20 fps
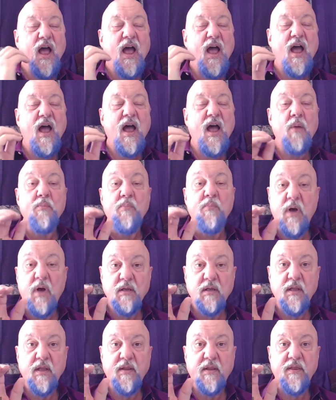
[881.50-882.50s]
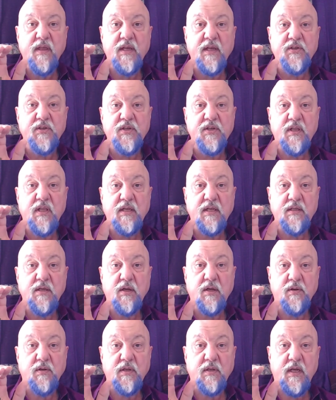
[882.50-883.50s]
Among the things that they
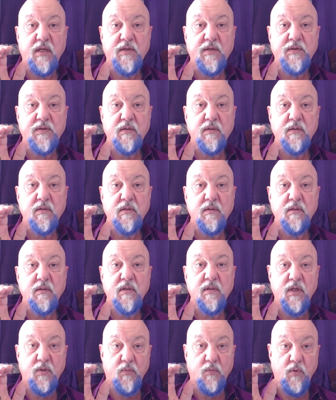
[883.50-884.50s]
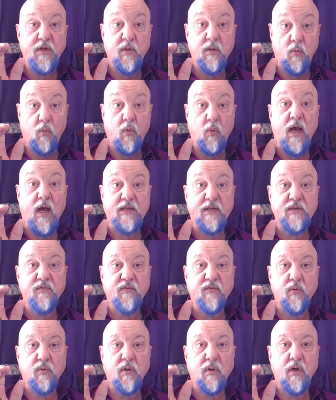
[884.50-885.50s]
told us that we could watch
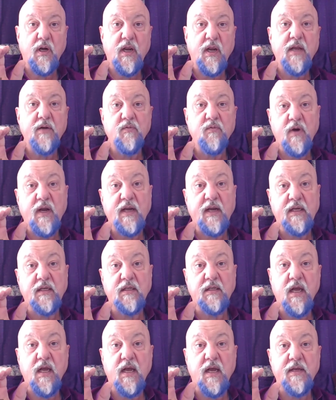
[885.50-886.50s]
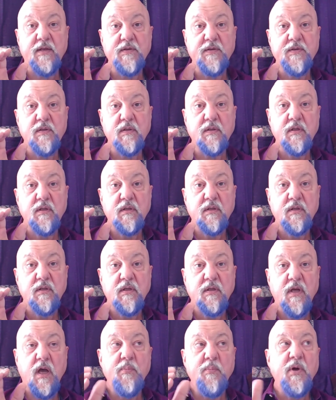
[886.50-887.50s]
for and recognize,
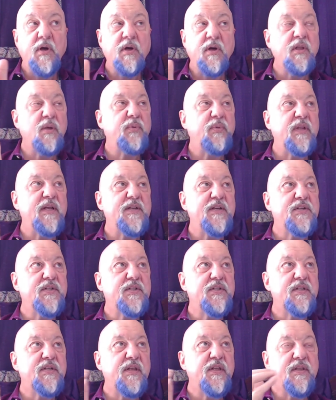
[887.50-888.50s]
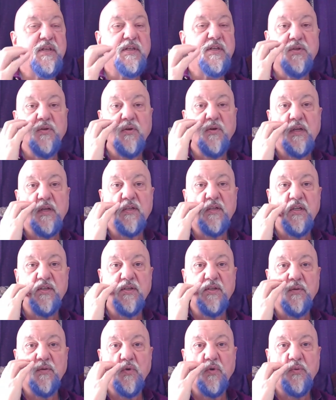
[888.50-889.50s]
among the places that this
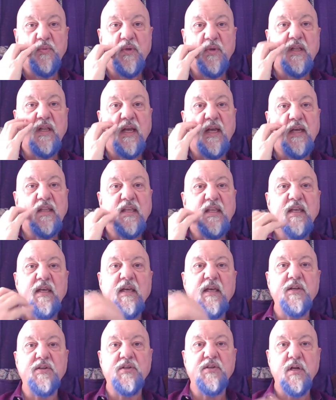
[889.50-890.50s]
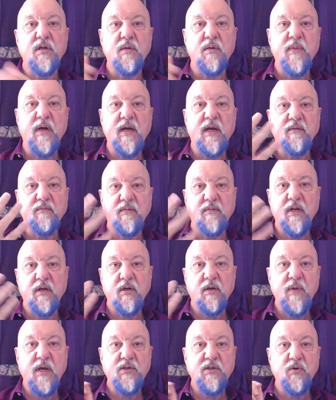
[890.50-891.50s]
transition would be like the itch under my,
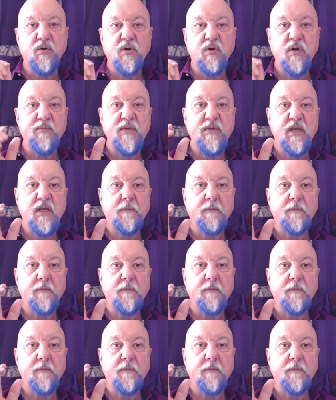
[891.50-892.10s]
my torn up knee.